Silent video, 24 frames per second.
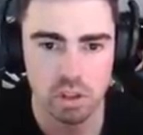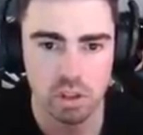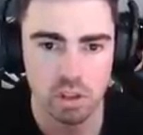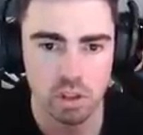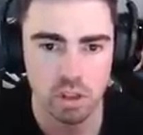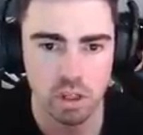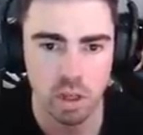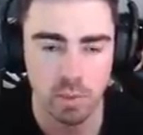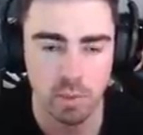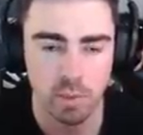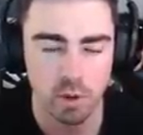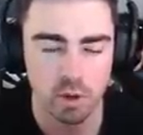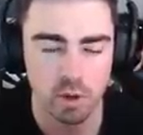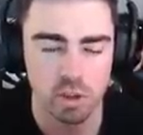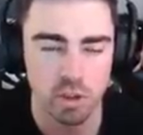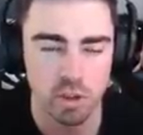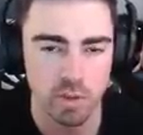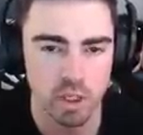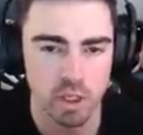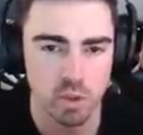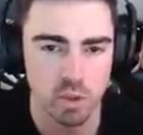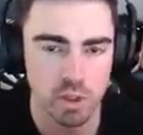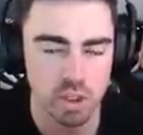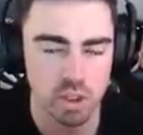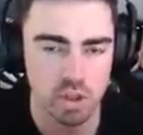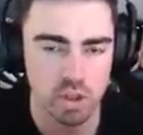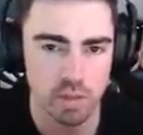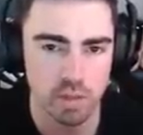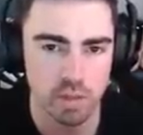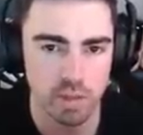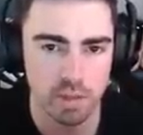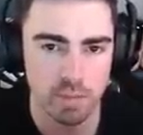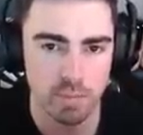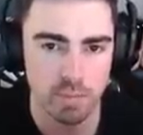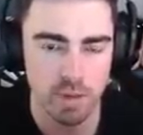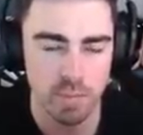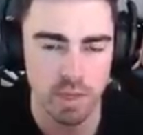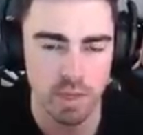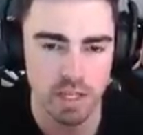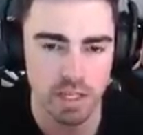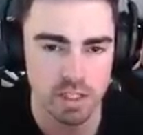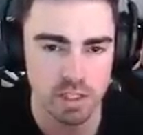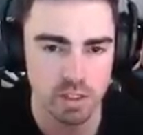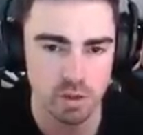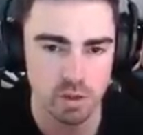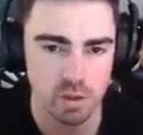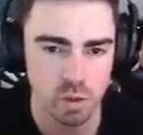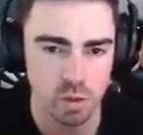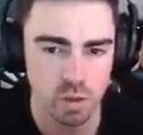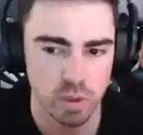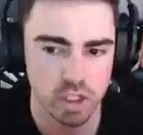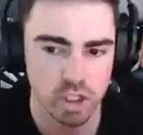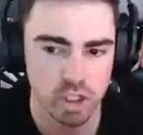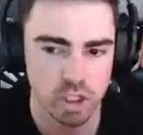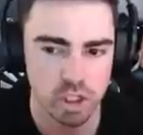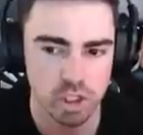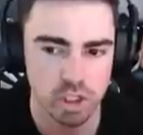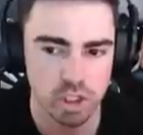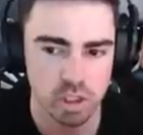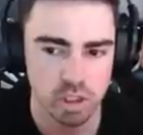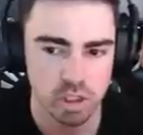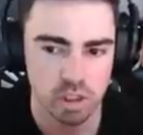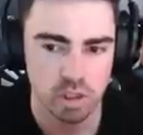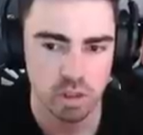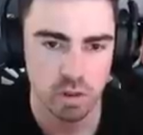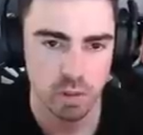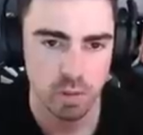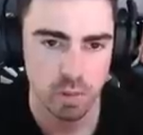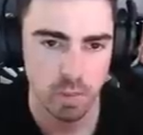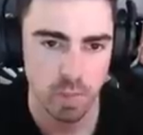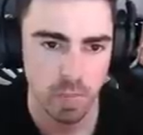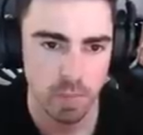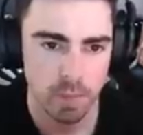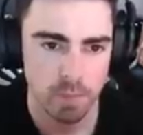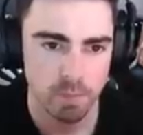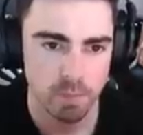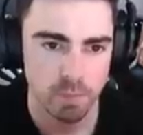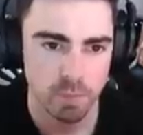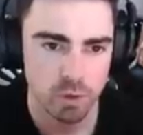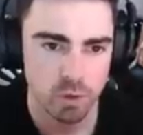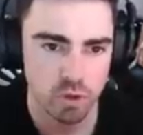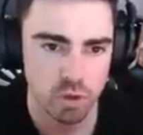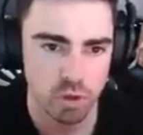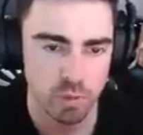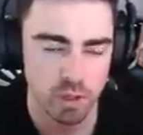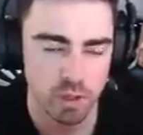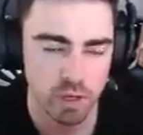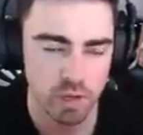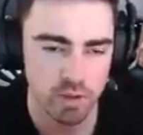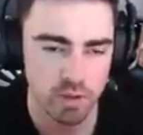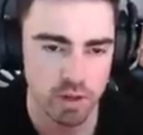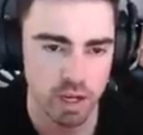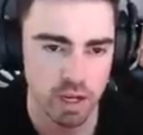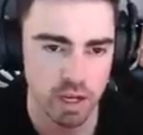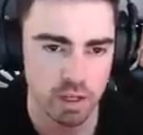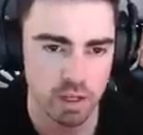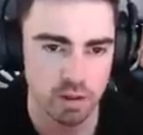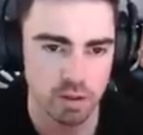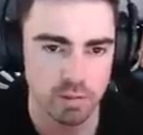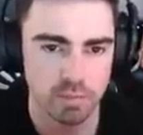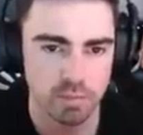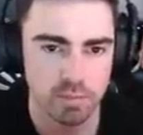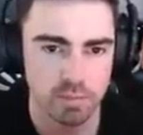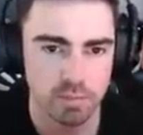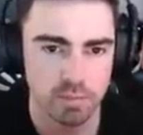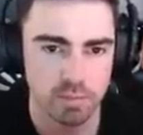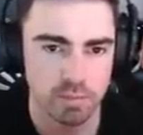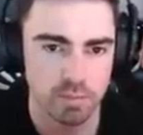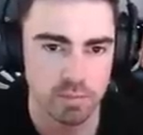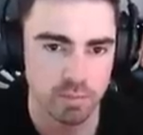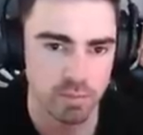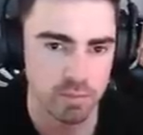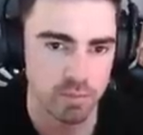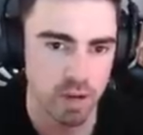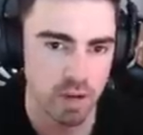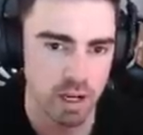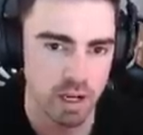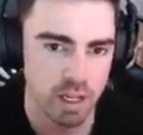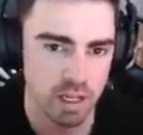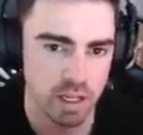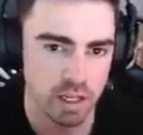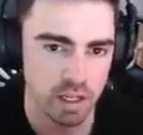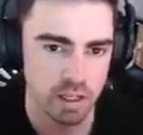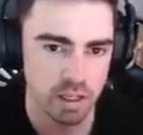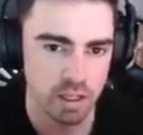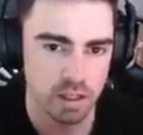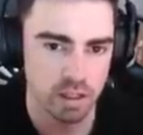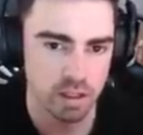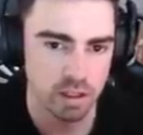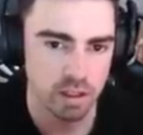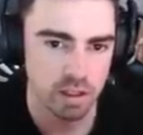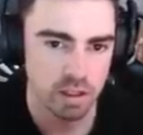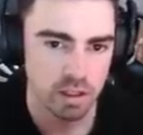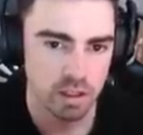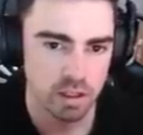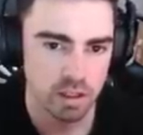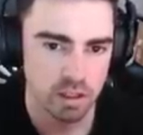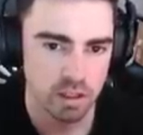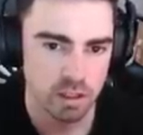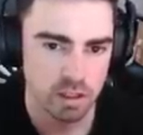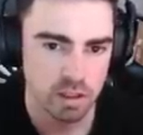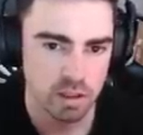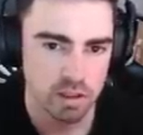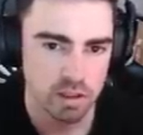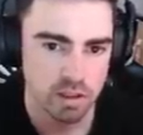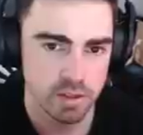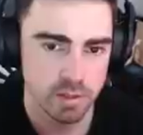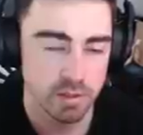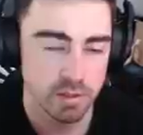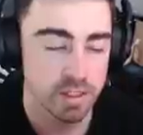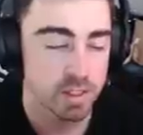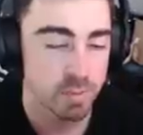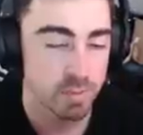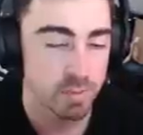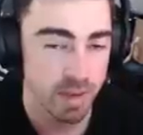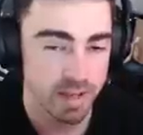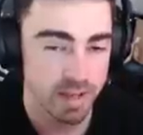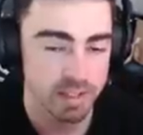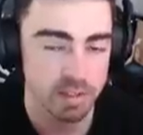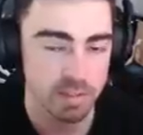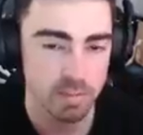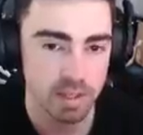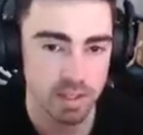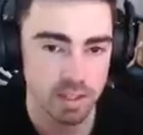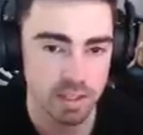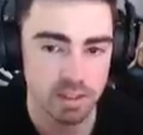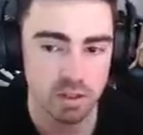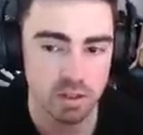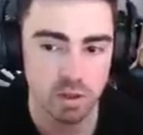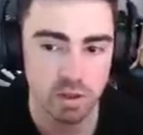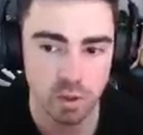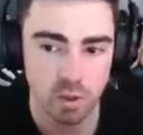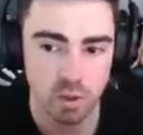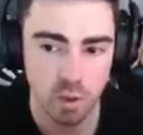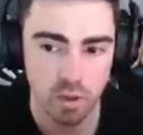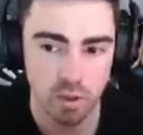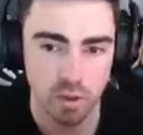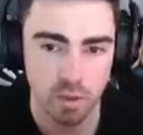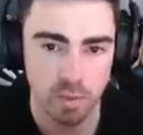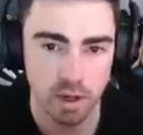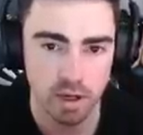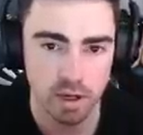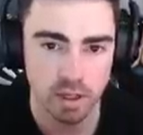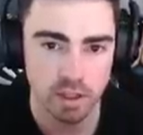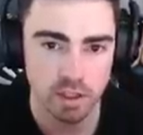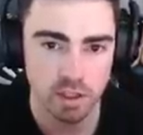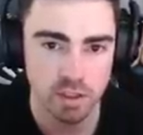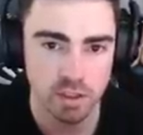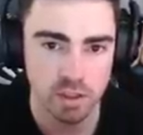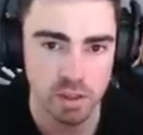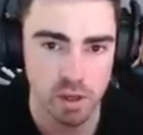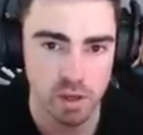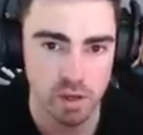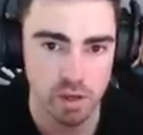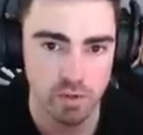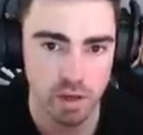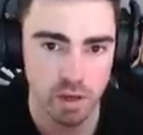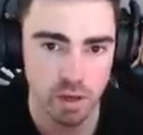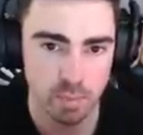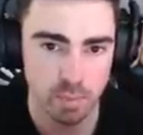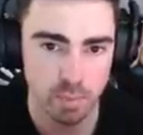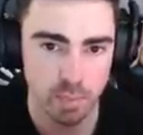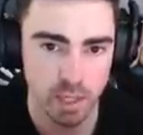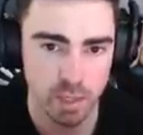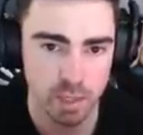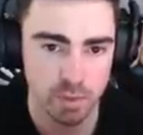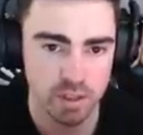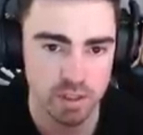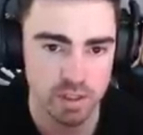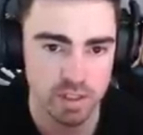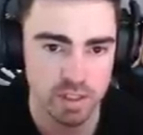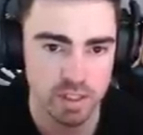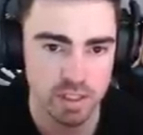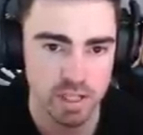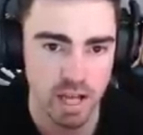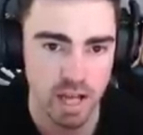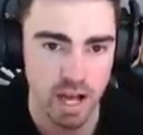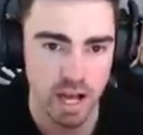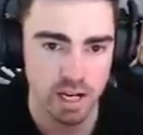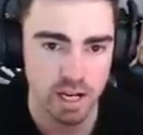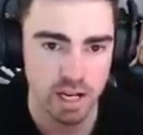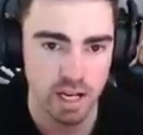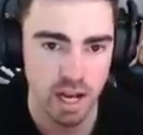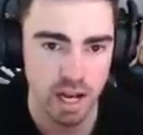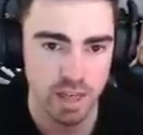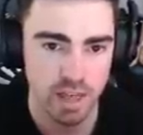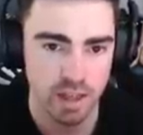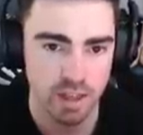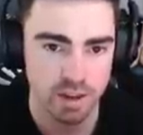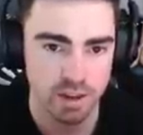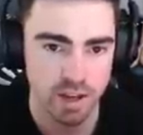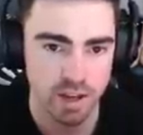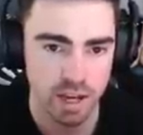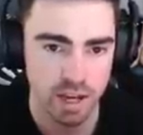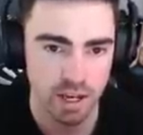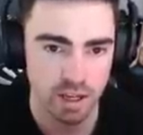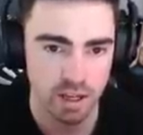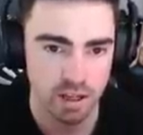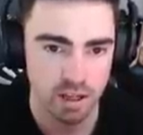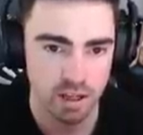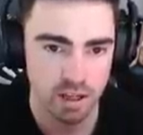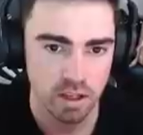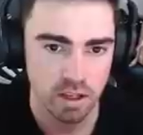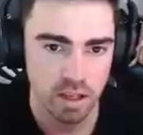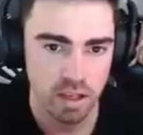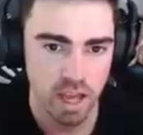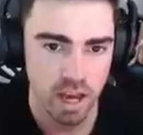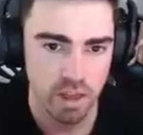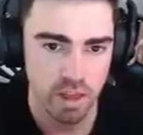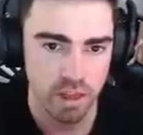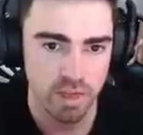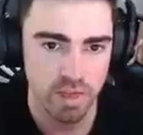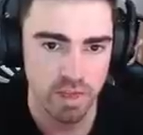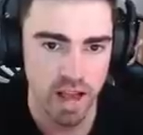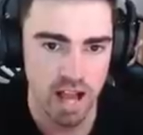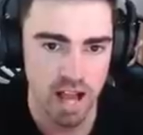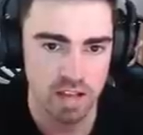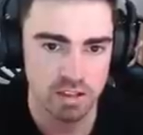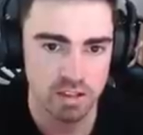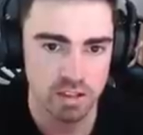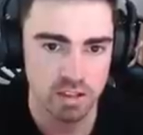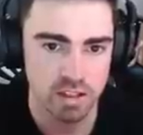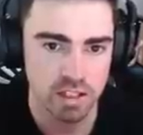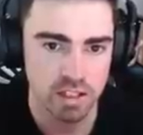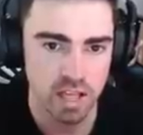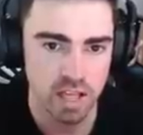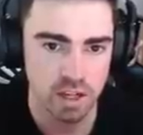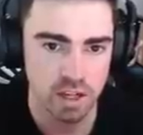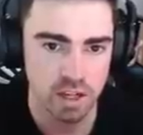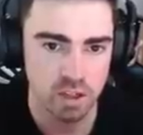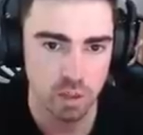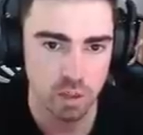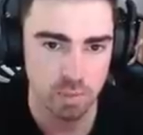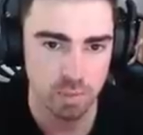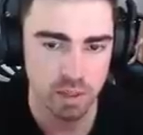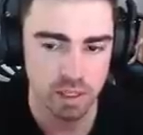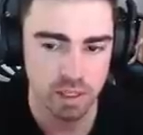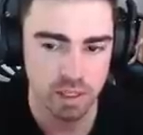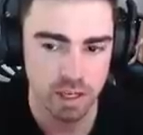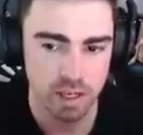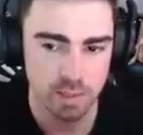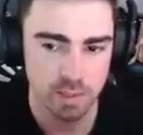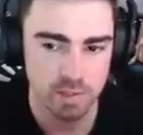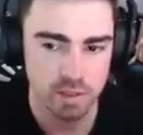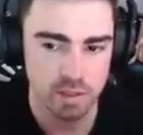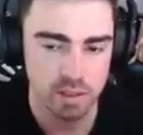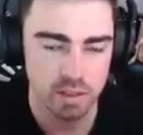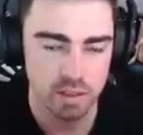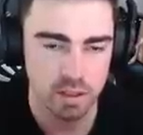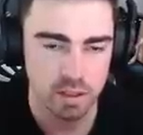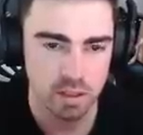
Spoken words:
Come across to my Twitch stream at Midbeast on Twitch. Streaming every day. Finding some specimens on the North American server. Played with this Skarner guy the other day. Had 1,000 Skarner top lane games.